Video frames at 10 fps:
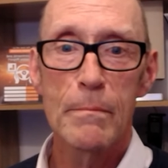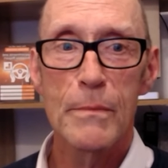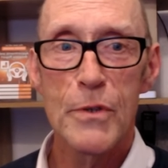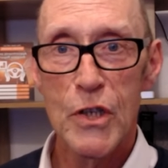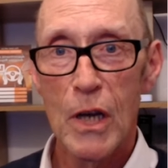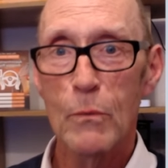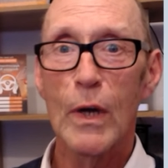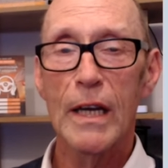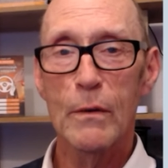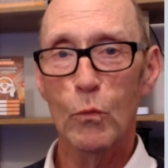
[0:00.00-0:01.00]
So
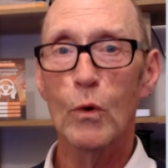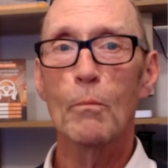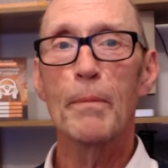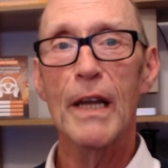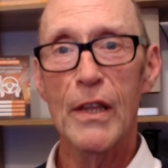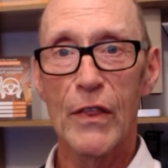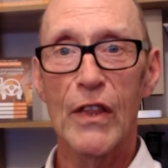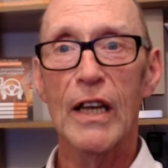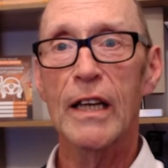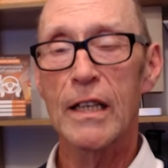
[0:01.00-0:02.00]
it will be
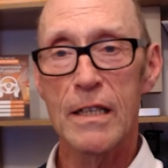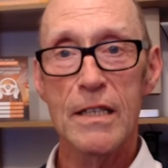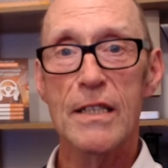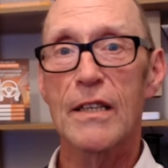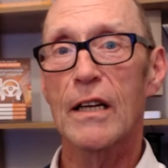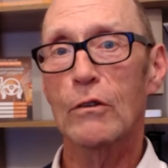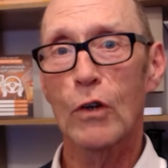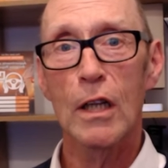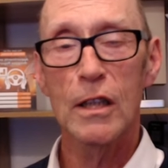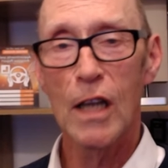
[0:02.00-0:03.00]
things that are
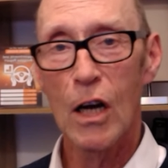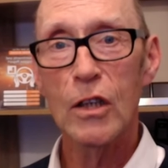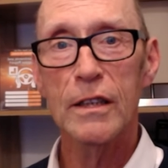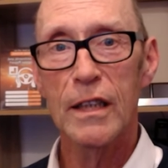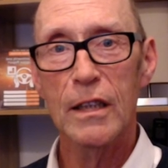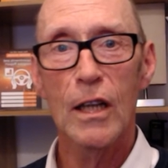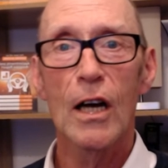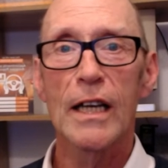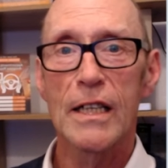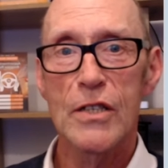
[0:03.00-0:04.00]
along the
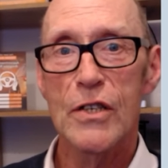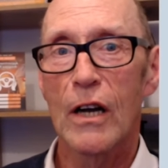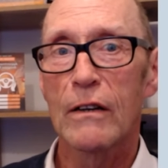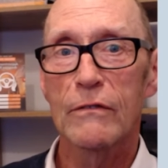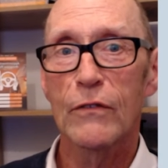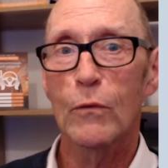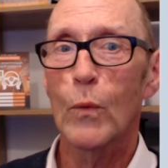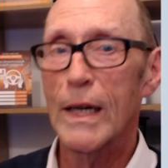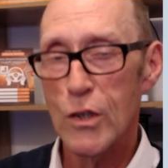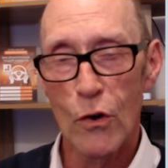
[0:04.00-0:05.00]
lines of,
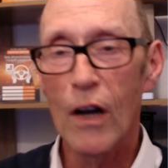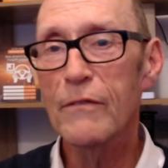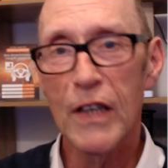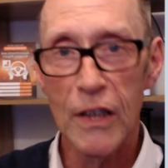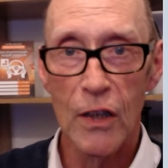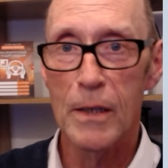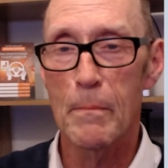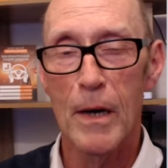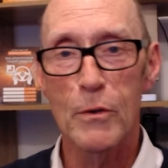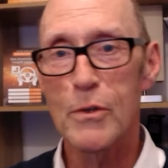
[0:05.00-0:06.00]
when driving on a
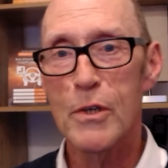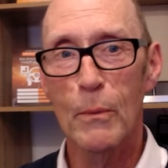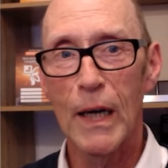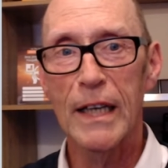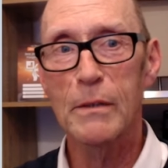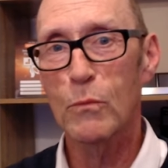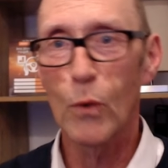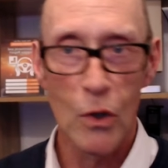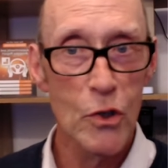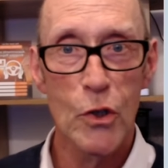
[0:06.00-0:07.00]
motorway,
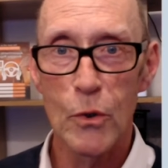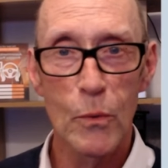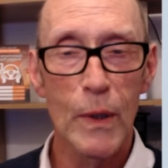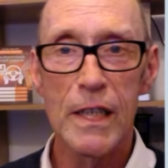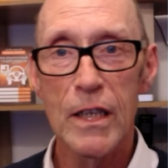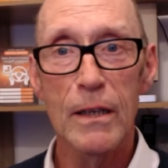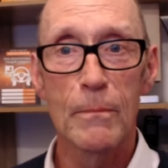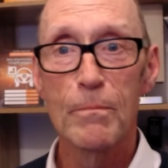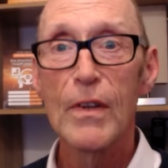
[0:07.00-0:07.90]
what should we do?